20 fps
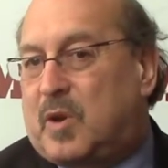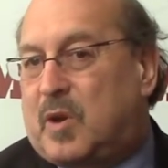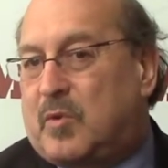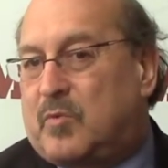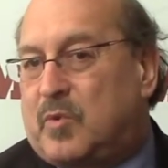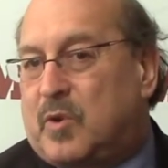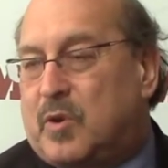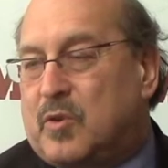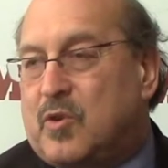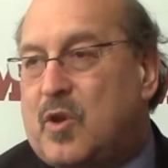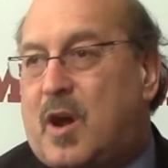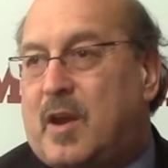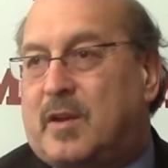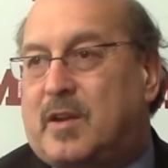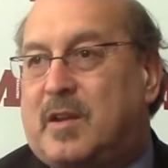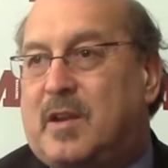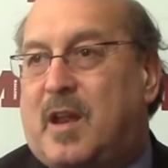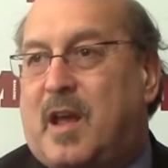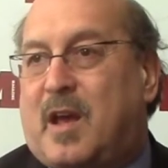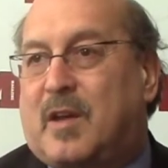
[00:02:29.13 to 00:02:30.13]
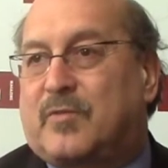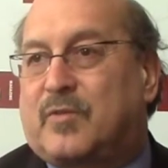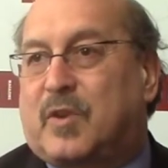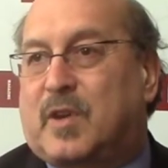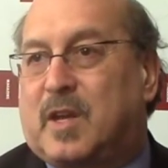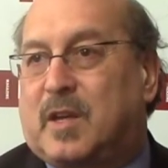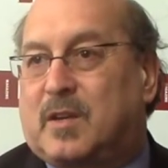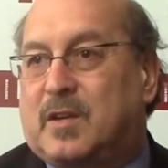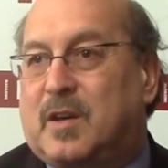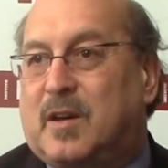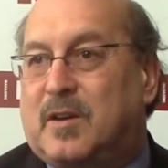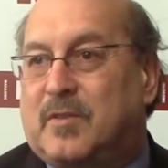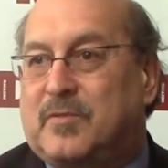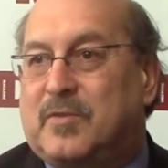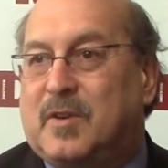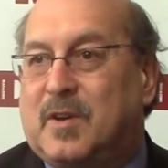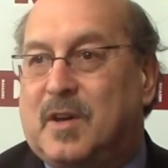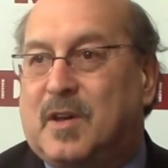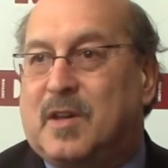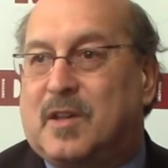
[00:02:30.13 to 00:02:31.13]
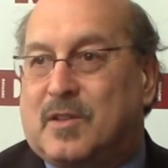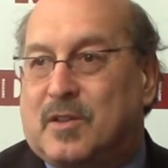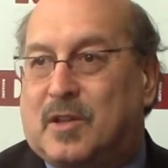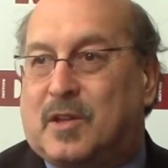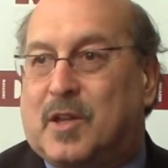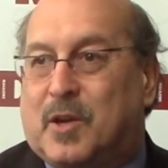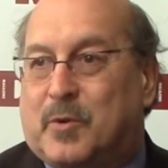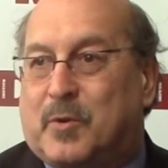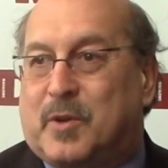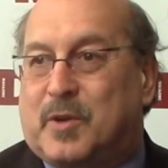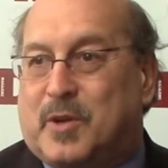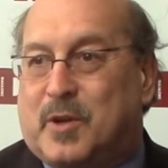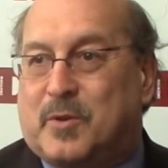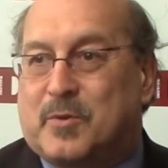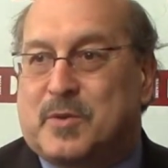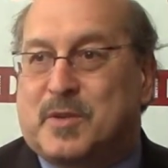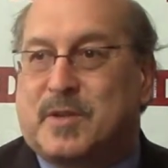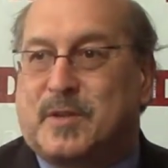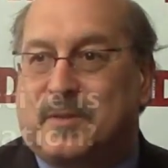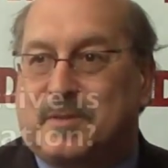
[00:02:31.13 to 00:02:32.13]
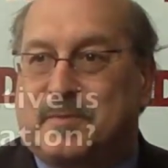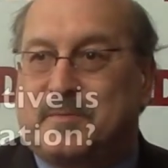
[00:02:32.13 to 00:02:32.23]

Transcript: we're not an advocate of the lower dose.